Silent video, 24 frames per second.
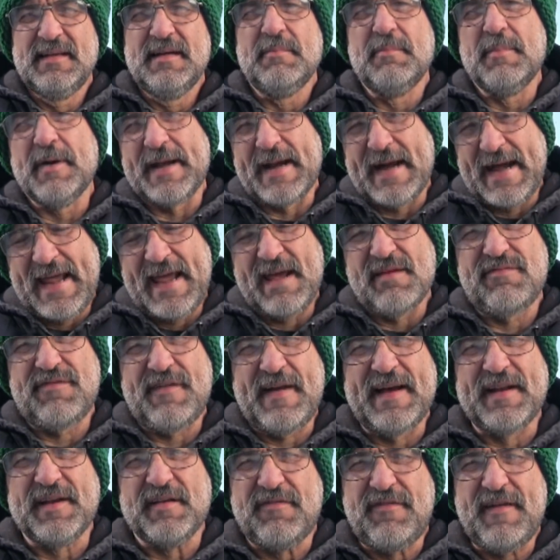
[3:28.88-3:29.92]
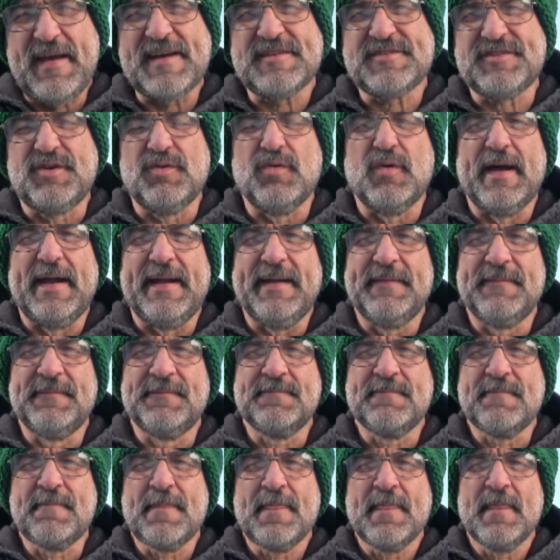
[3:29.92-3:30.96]
But I have found a faster way.
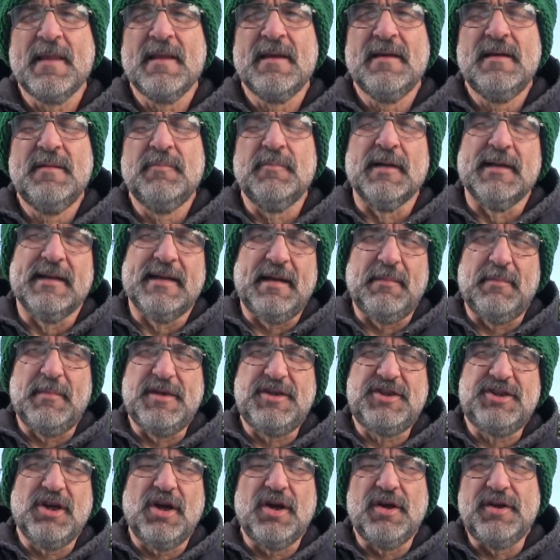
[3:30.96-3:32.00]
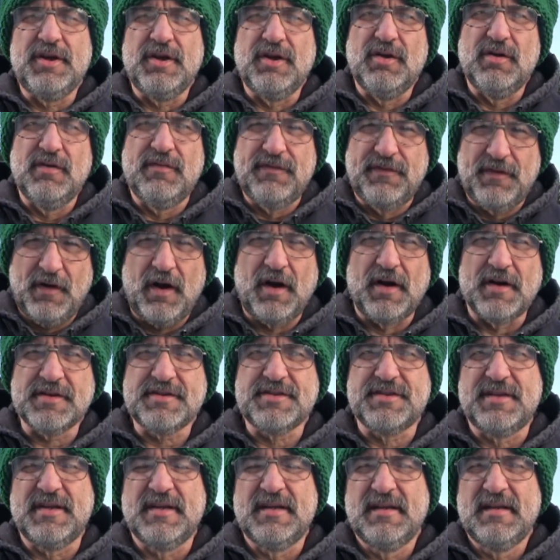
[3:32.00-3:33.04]
But let me show you
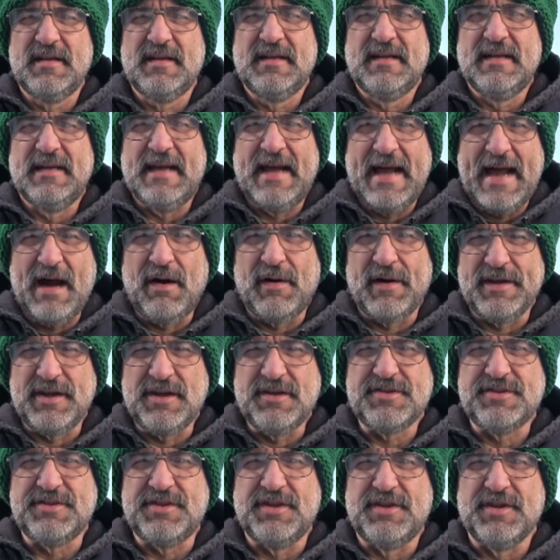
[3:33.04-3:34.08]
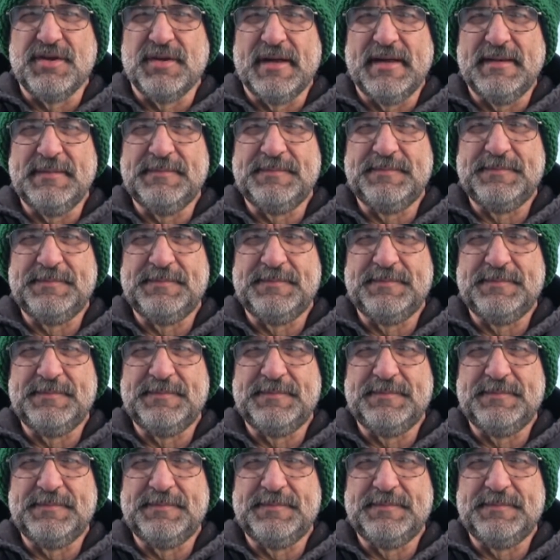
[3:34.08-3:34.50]
first how I used to do it.